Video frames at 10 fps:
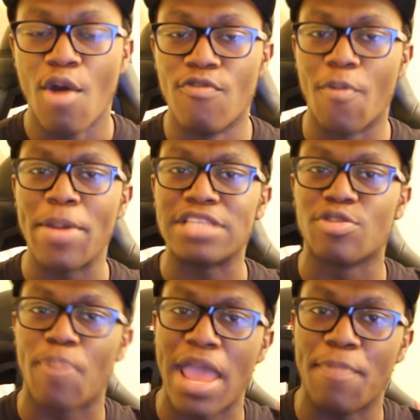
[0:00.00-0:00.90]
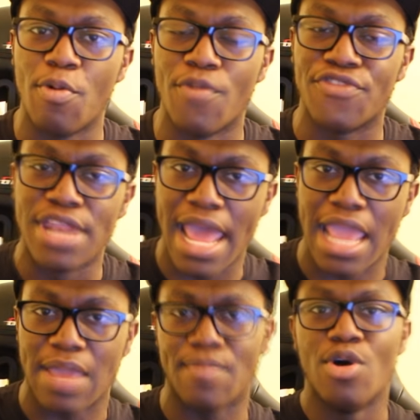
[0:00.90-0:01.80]
with a piece of paper with your
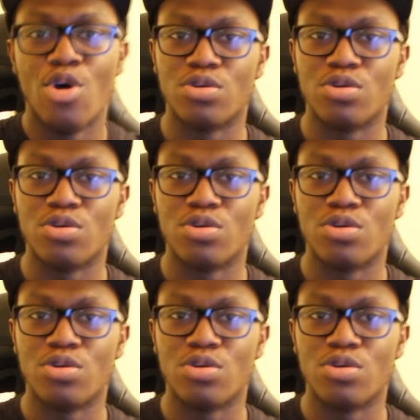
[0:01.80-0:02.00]
name